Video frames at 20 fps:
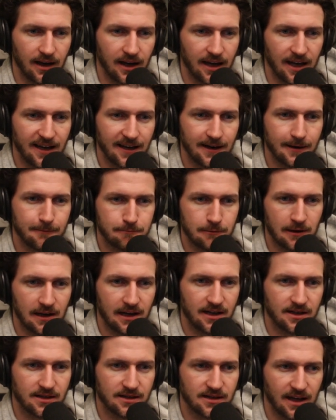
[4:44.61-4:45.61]
in a
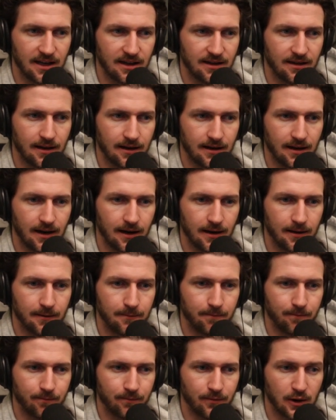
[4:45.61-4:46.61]
place that
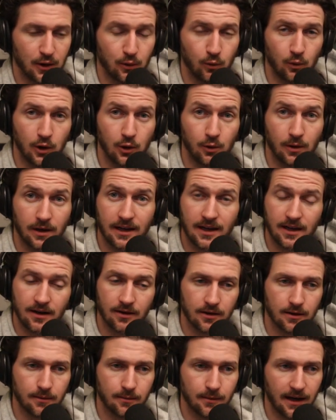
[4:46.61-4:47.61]
you can
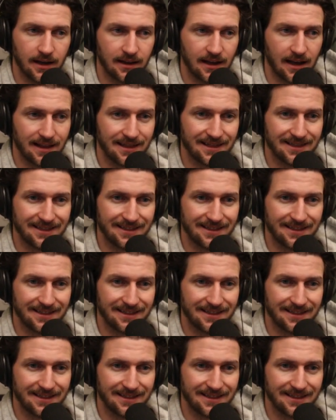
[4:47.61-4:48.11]
hear them, and that